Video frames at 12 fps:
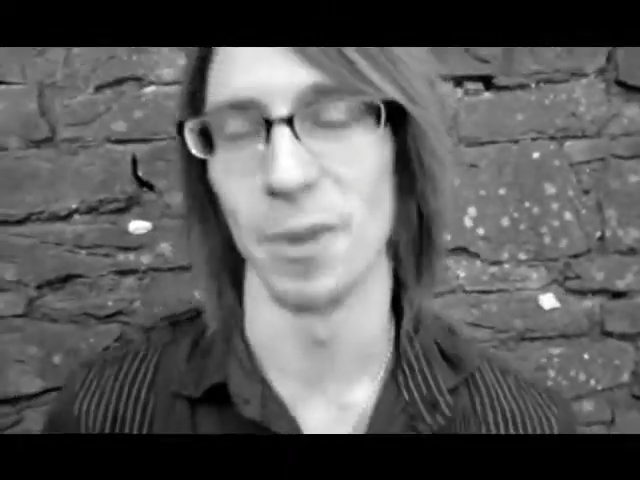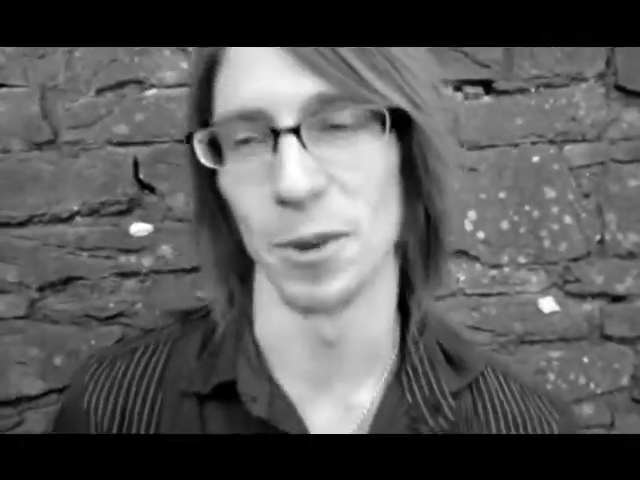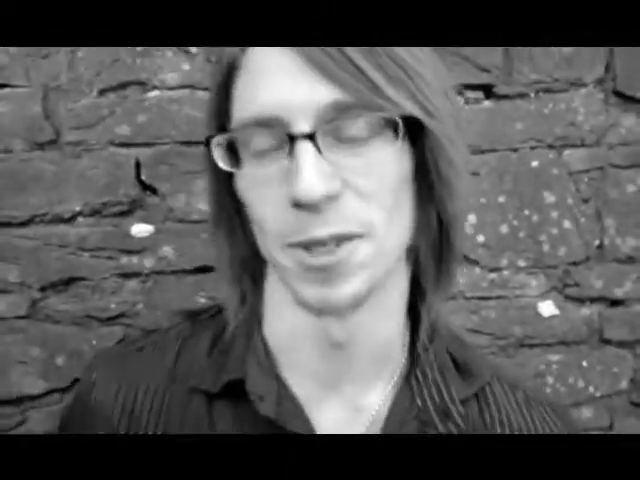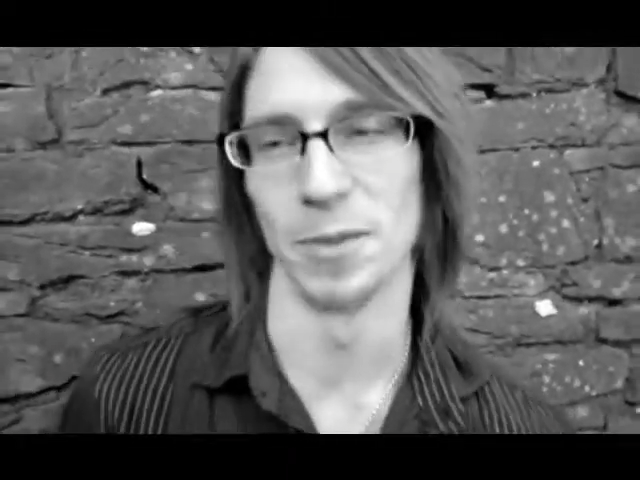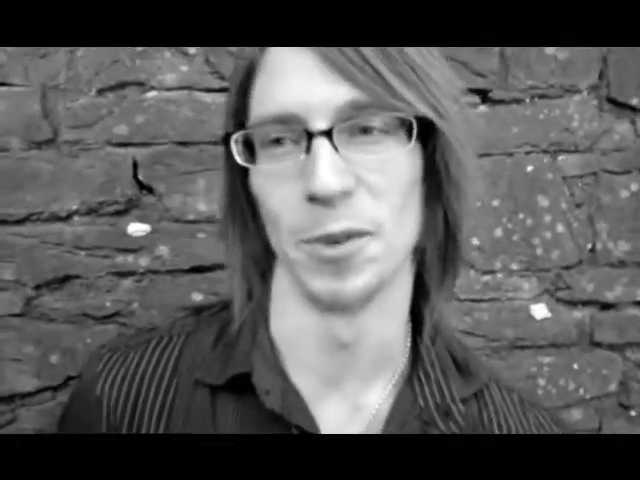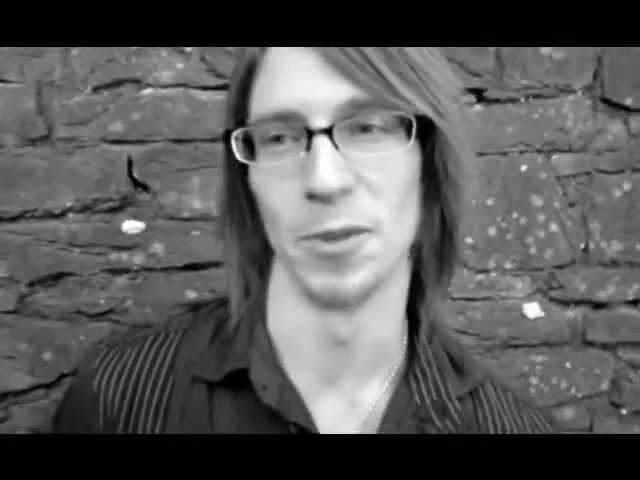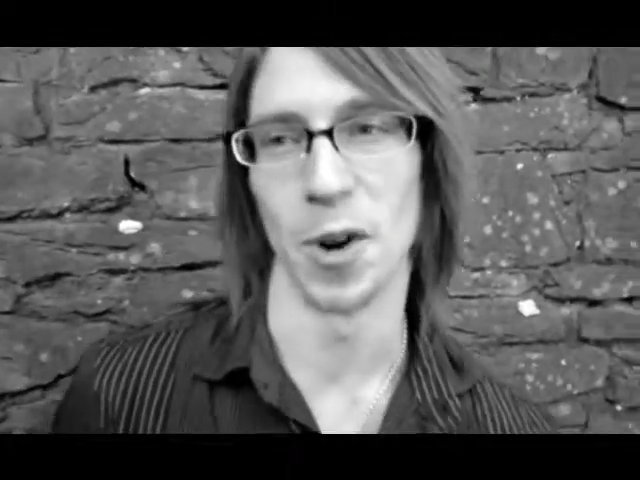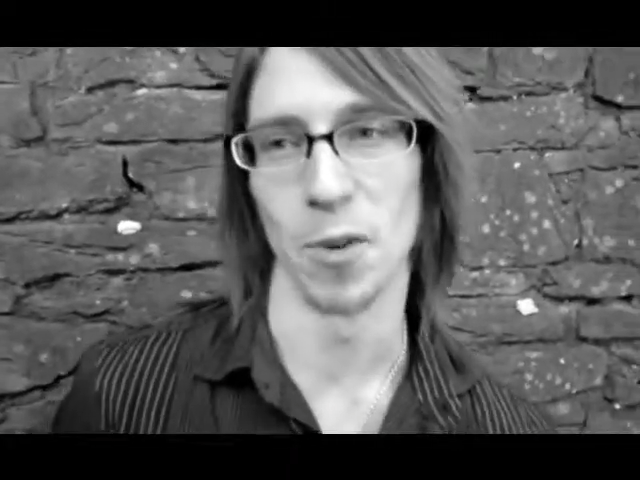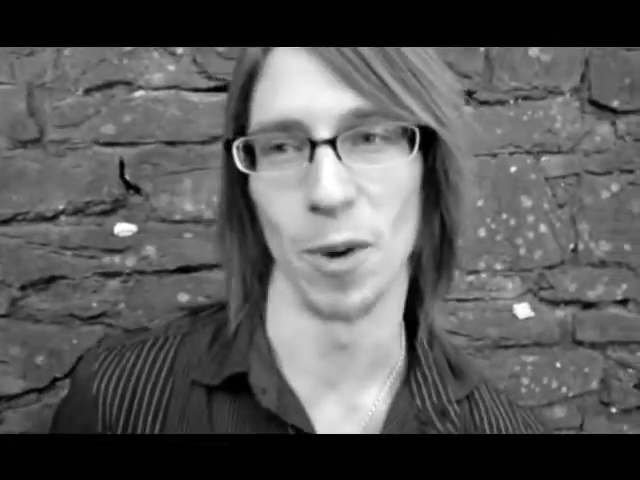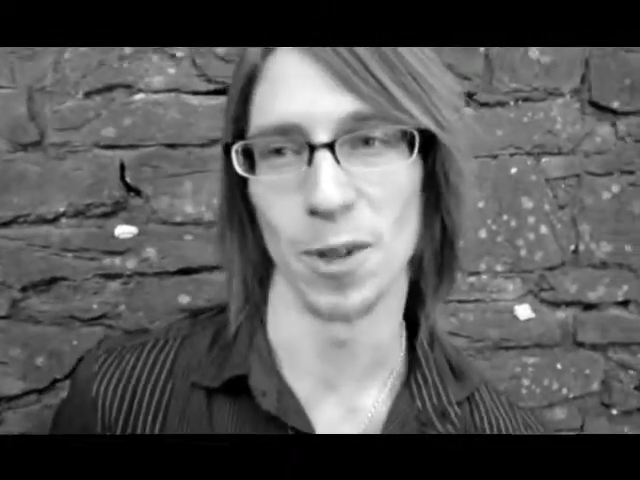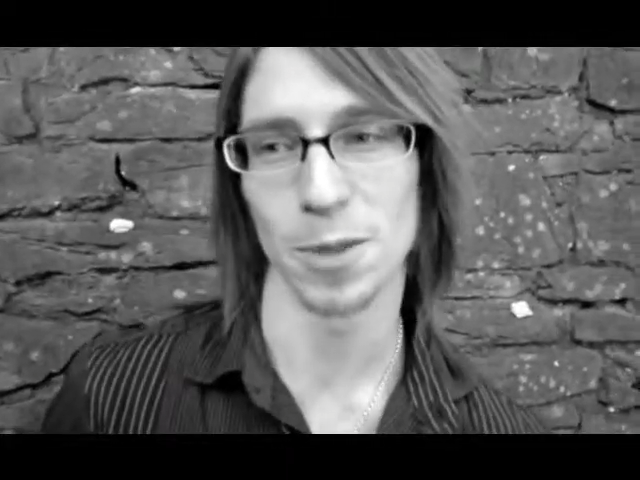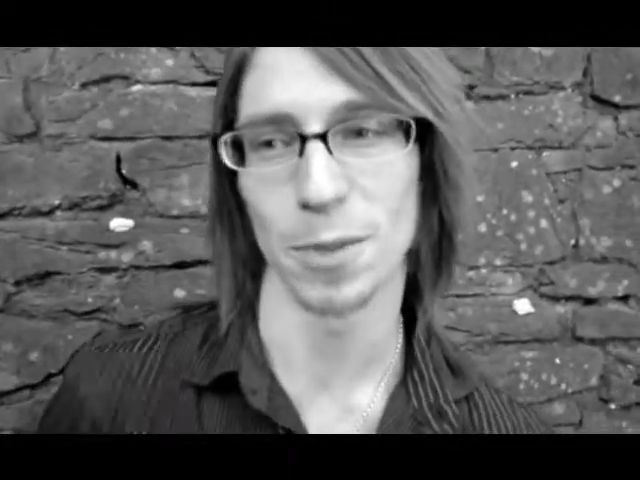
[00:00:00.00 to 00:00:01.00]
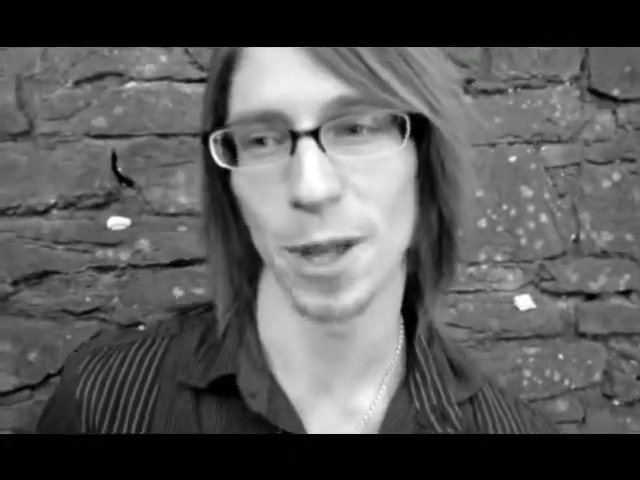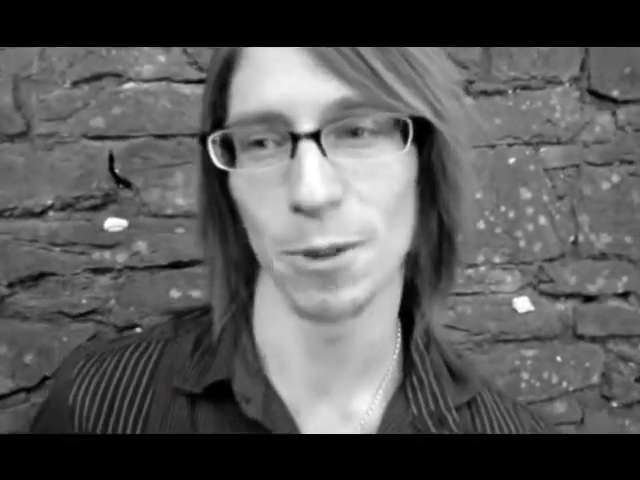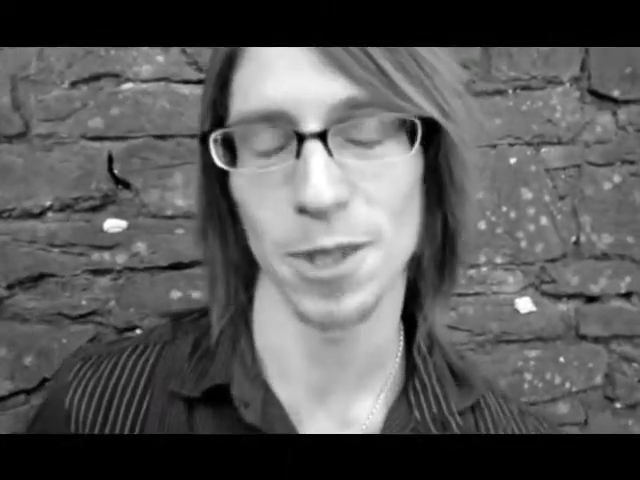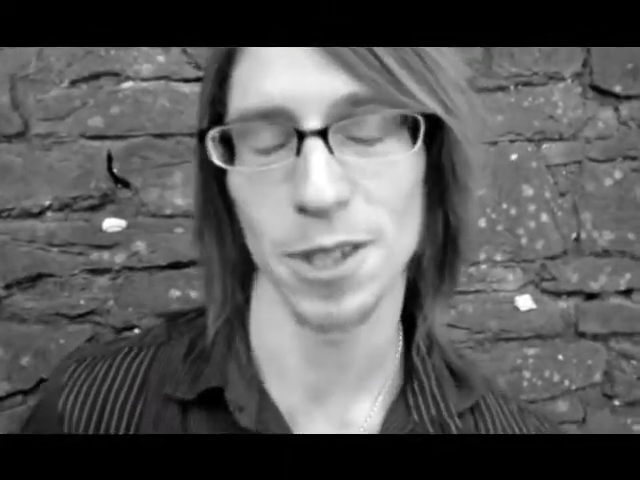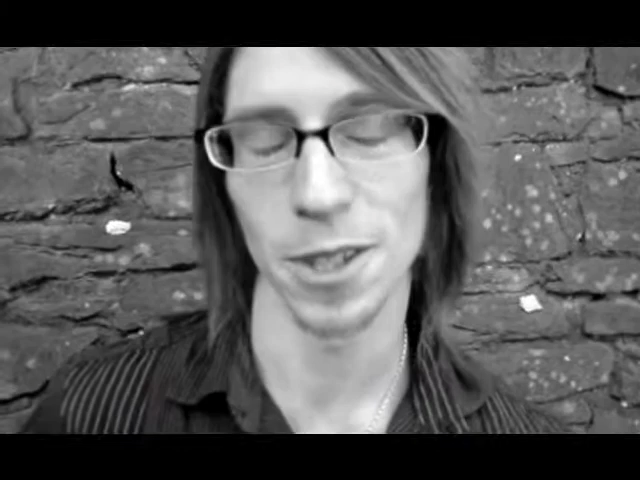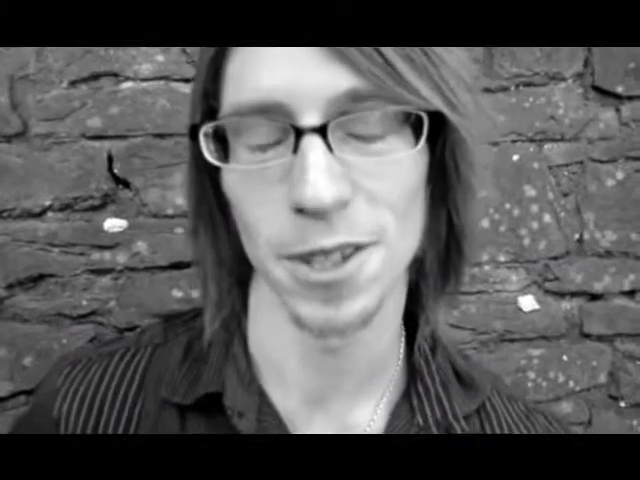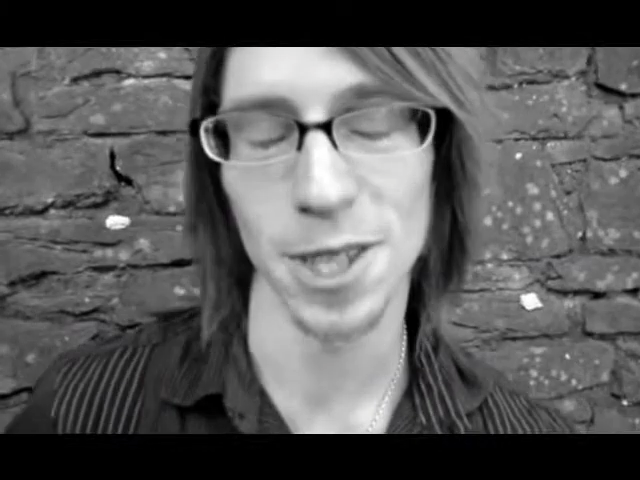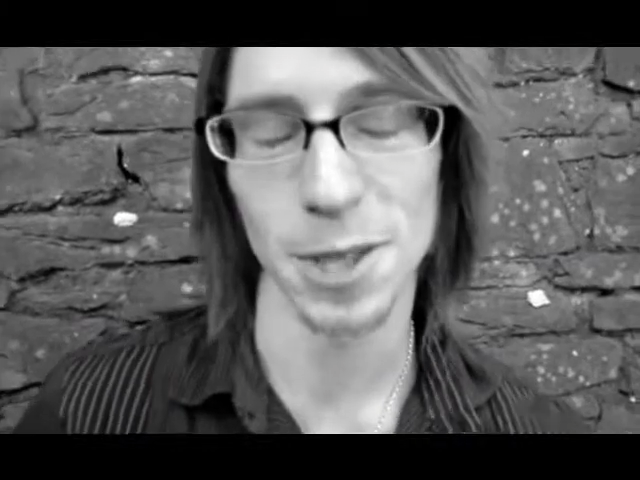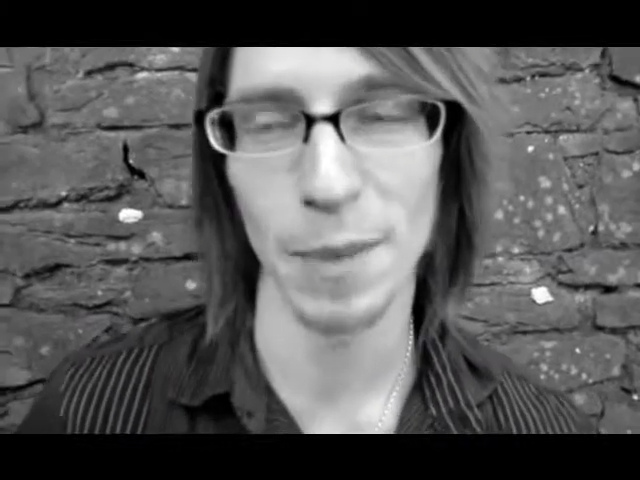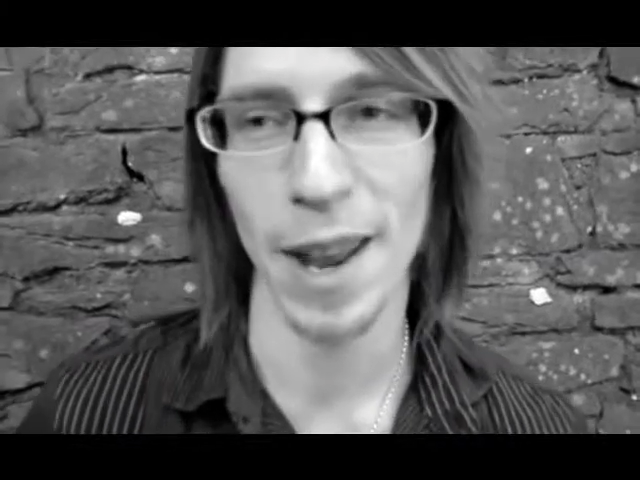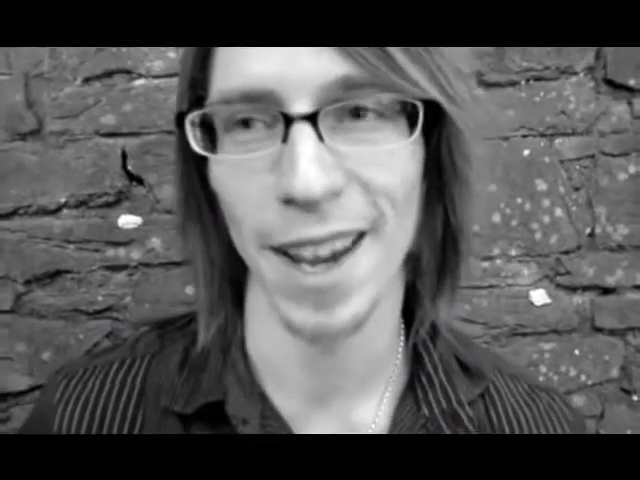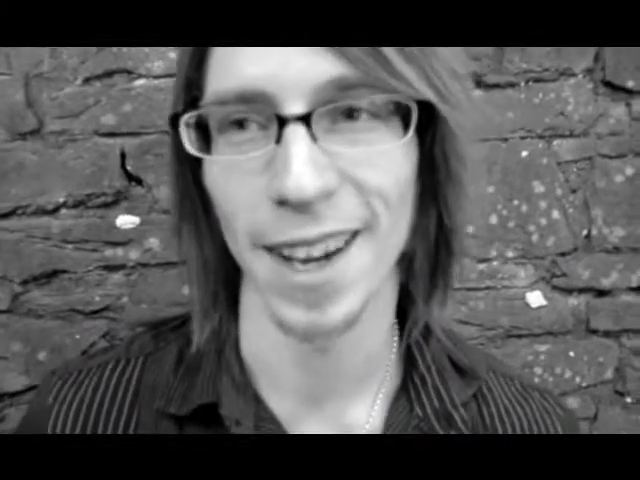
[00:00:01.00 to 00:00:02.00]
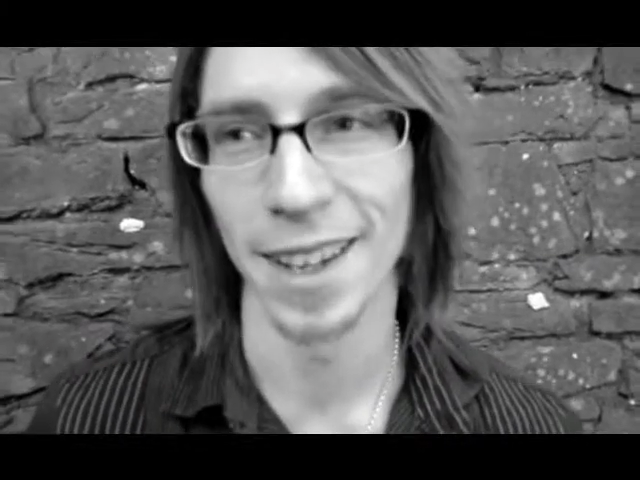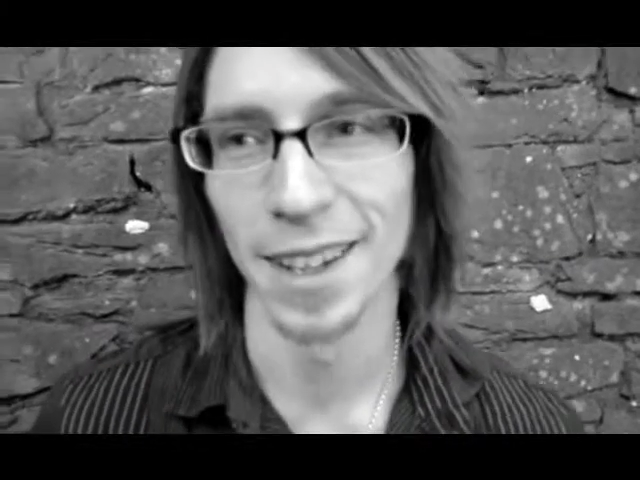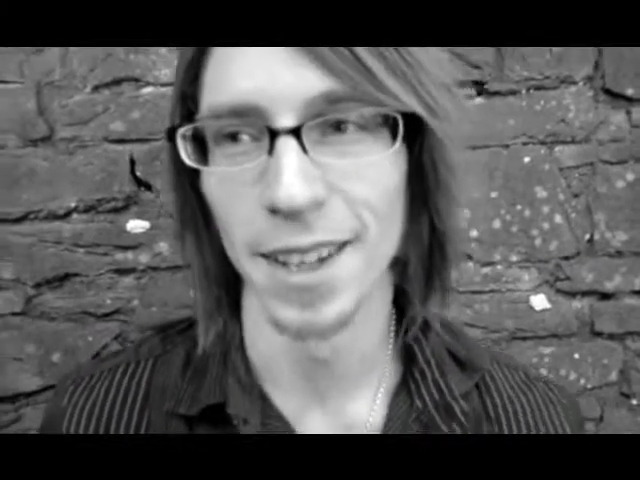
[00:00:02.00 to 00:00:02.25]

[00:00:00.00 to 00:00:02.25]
multiple robots, but they were just on display.